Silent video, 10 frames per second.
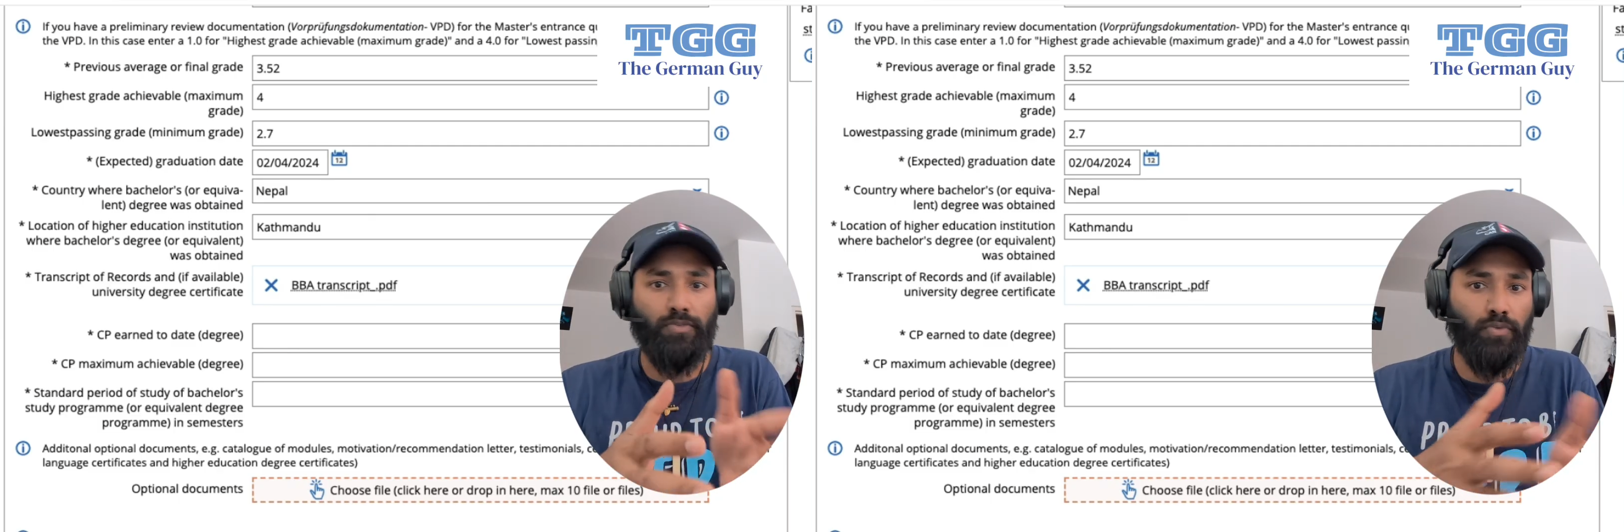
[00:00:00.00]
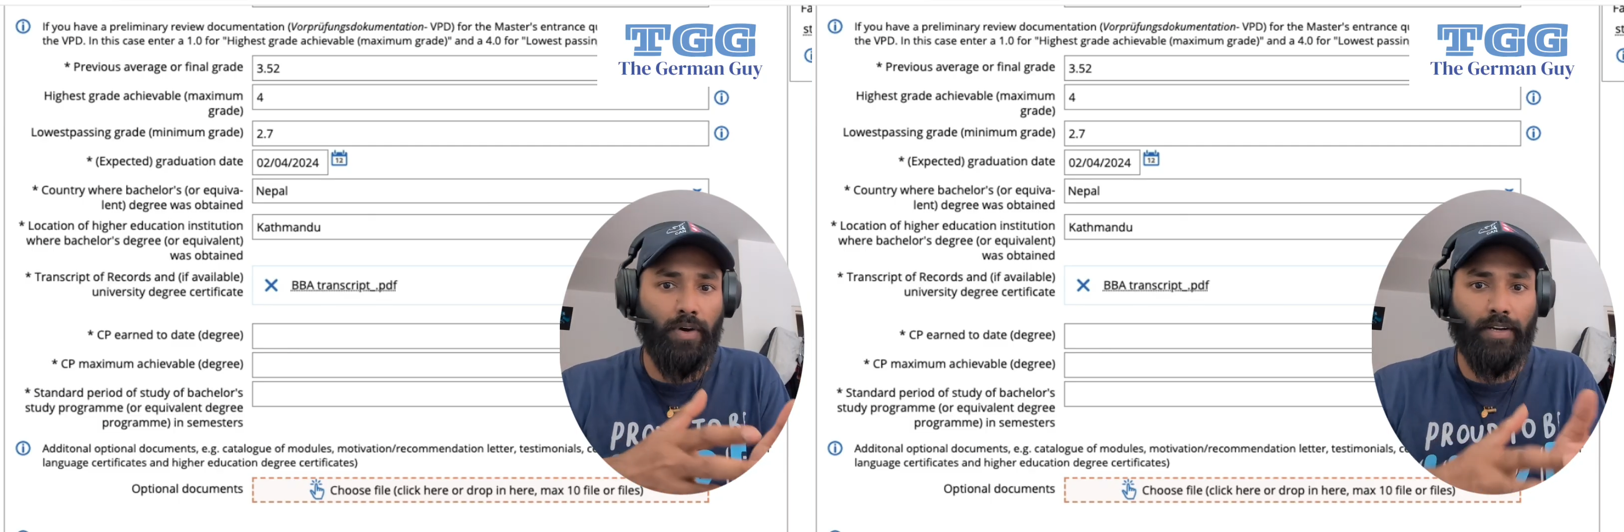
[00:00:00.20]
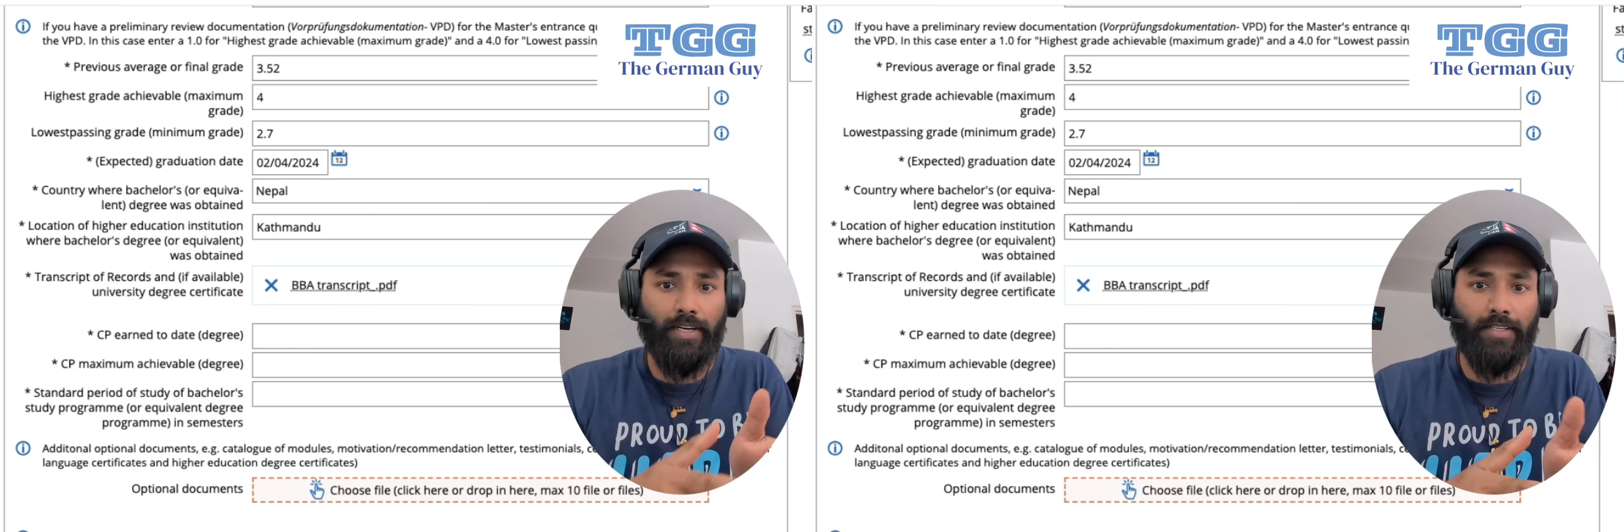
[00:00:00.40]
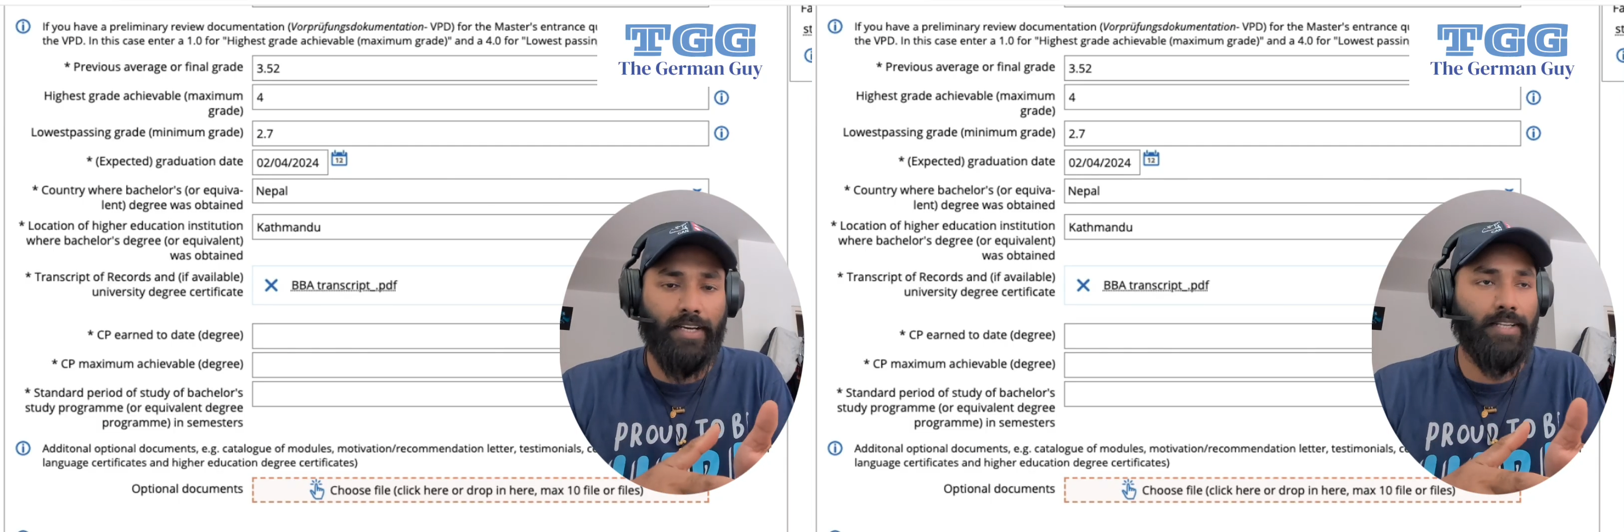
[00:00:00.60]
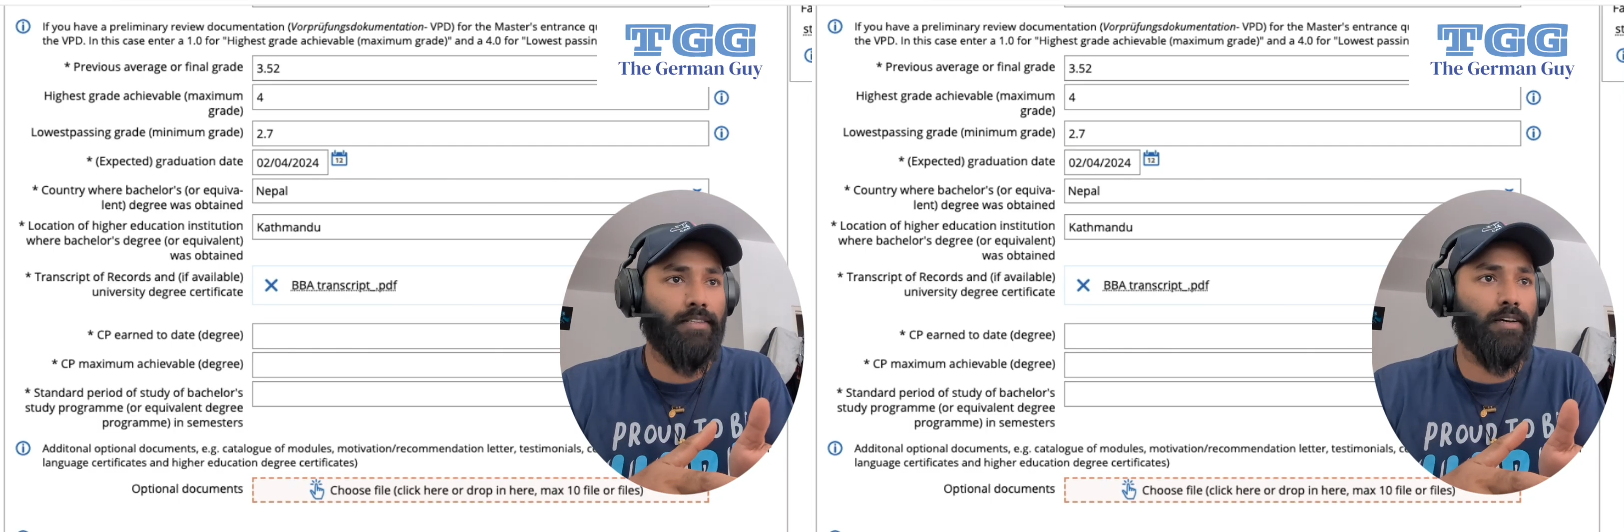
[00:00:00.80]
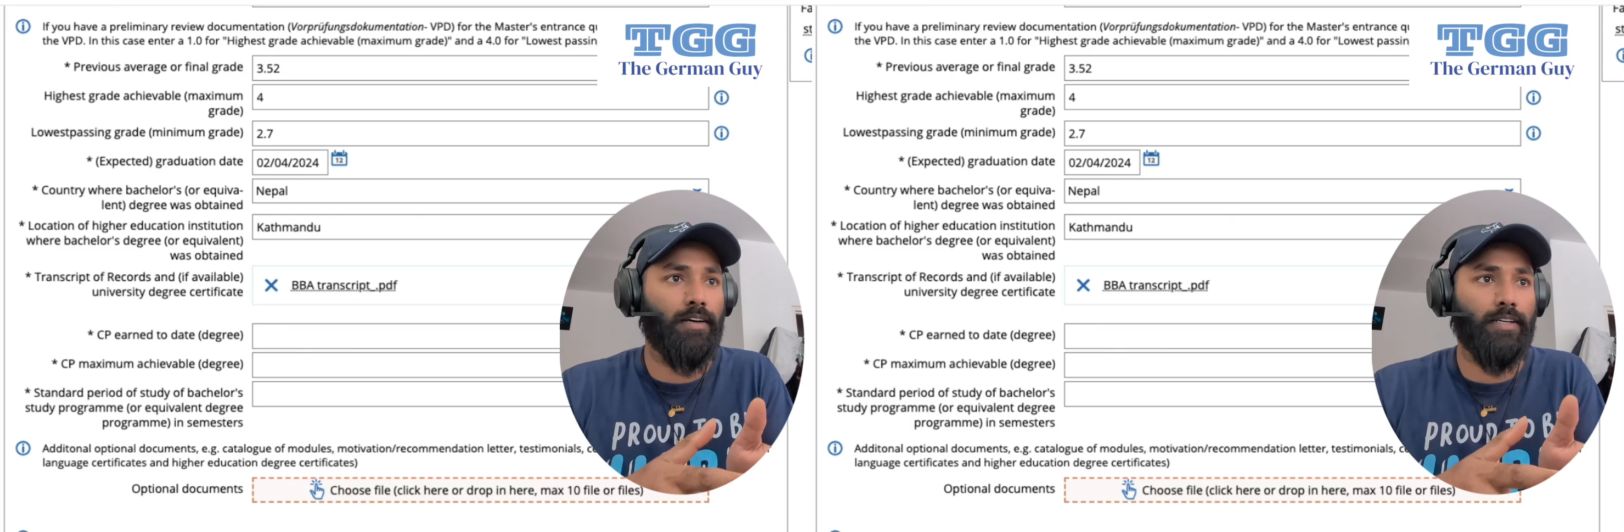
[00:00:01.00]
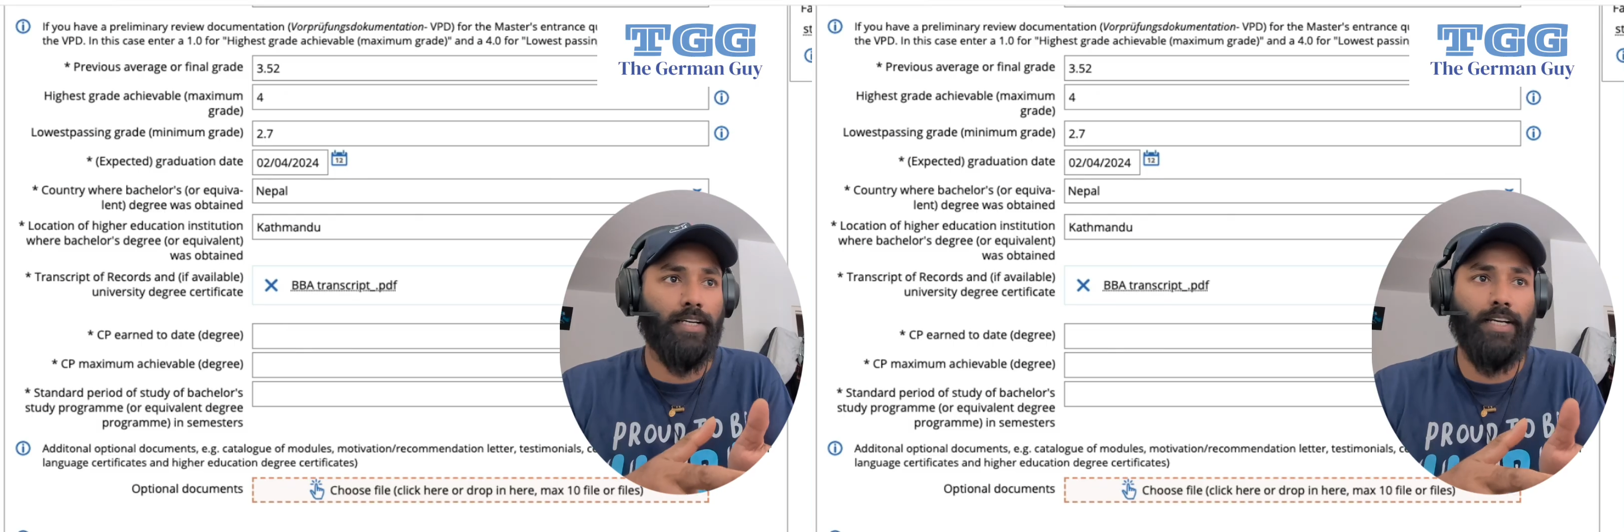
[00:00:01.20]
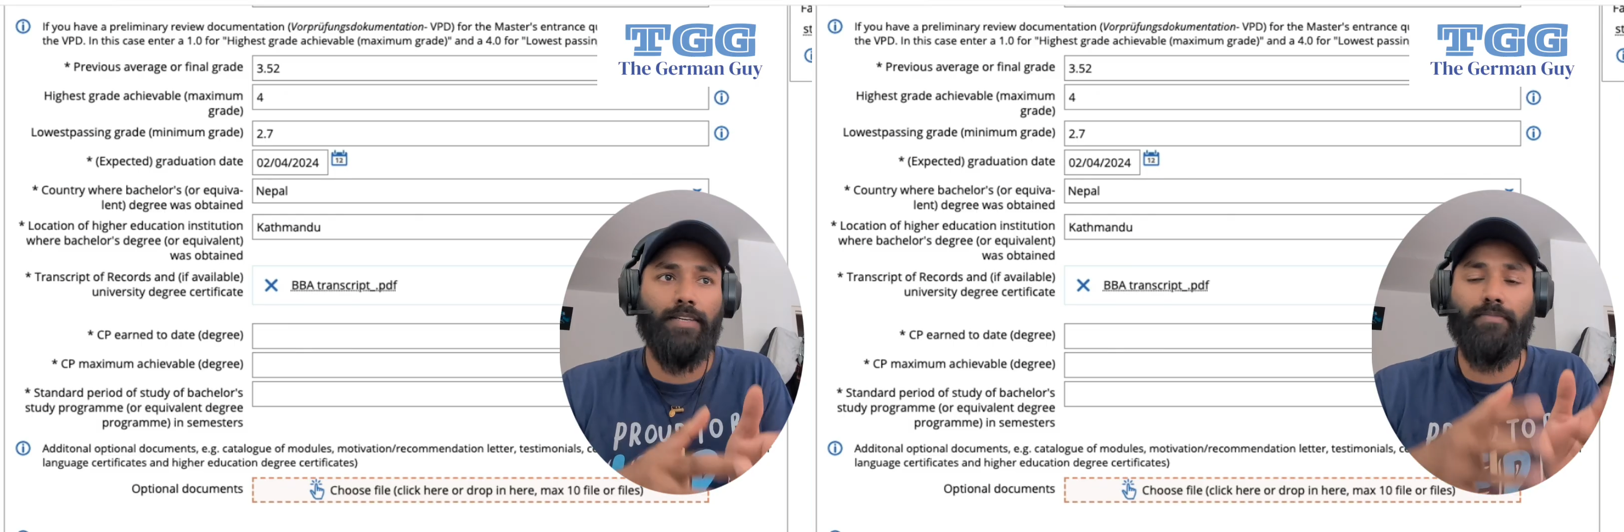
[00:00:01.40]
210
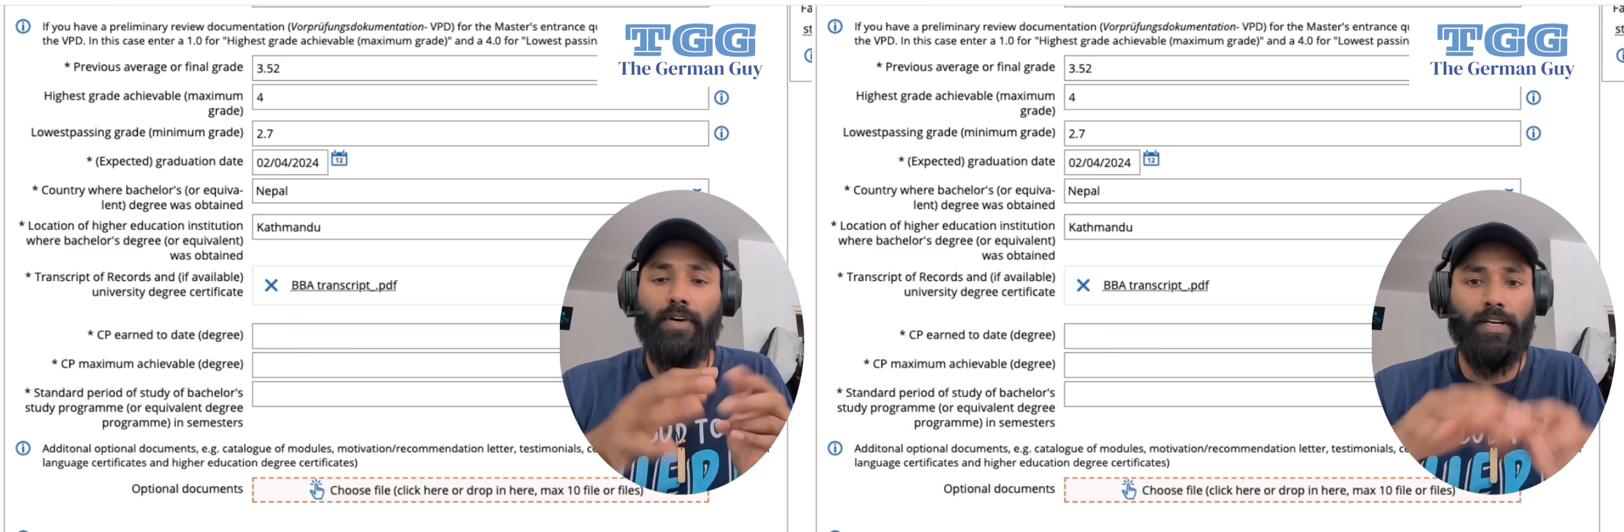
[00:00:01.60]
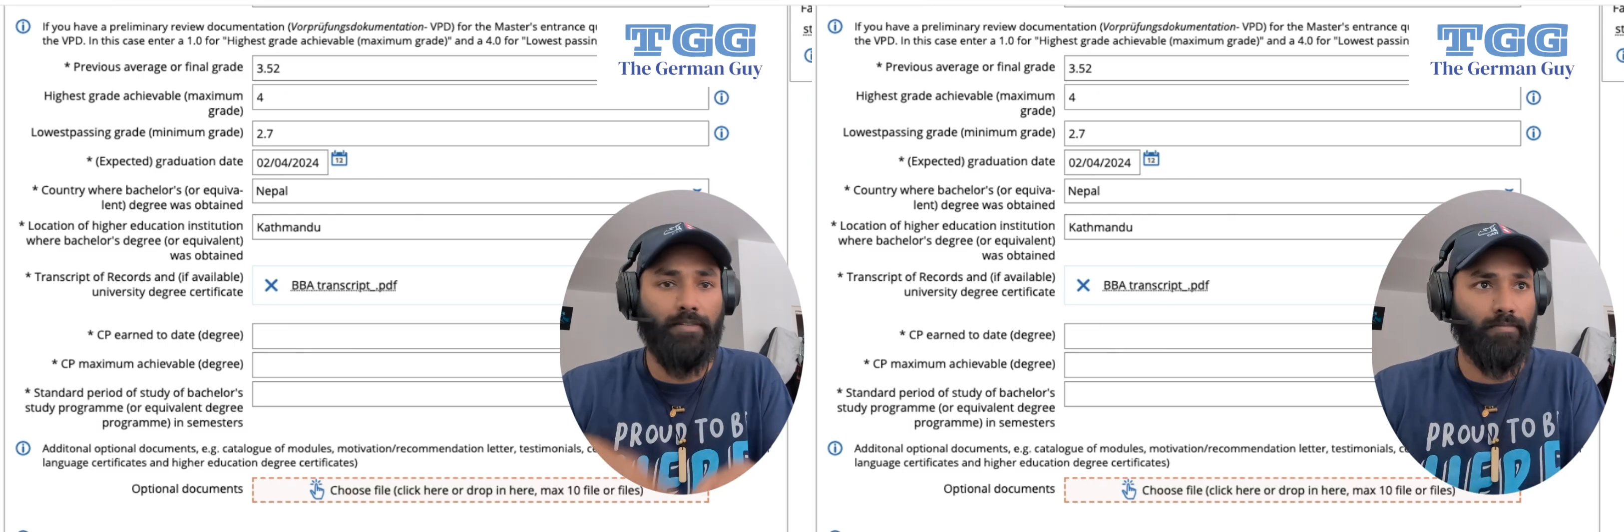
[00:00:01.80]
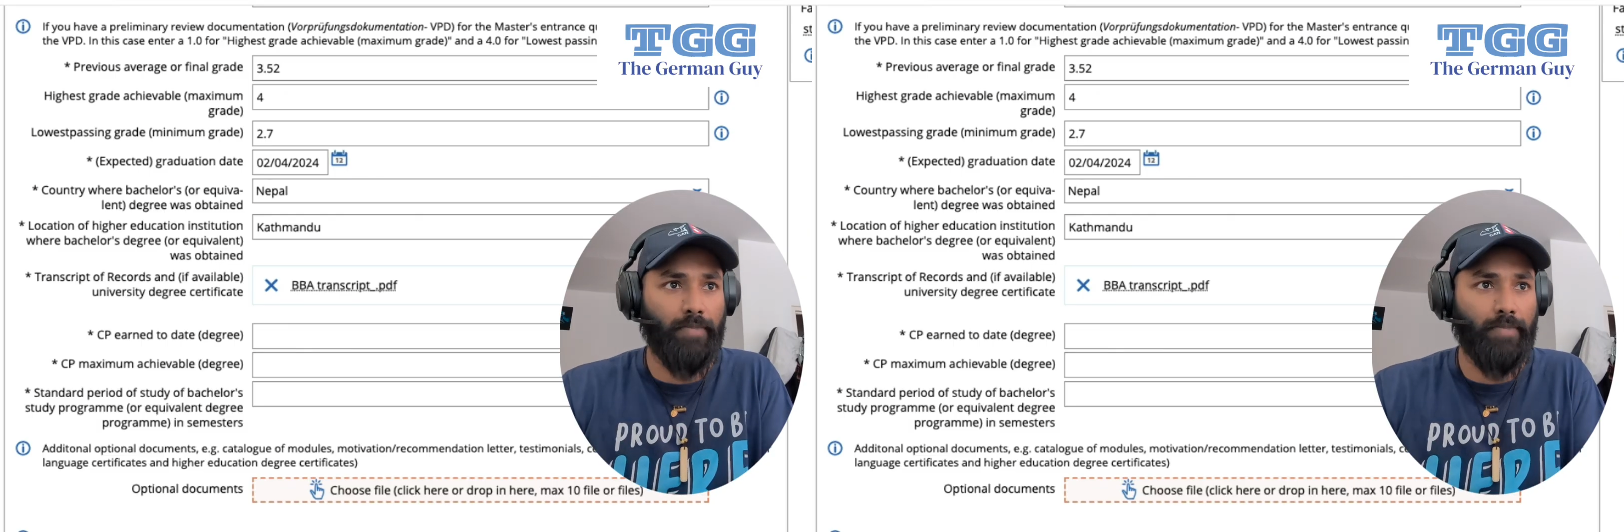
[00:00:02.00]
credit point,